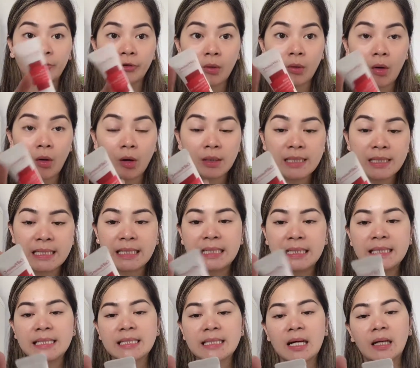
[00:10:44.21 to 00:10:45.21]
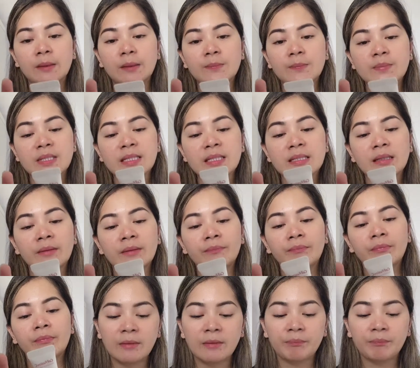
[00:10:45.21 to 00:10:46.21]
for all skin types.
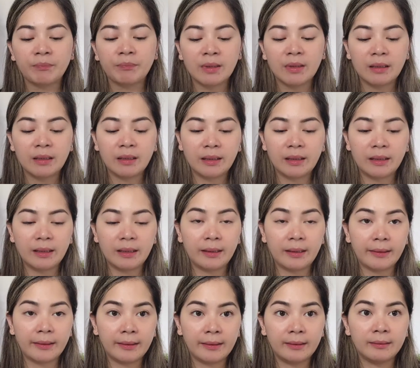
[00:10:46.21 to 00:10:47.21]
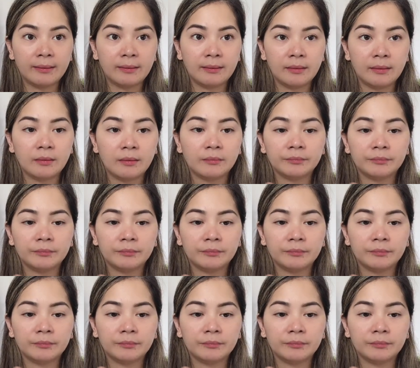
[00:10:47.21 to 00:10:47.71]
And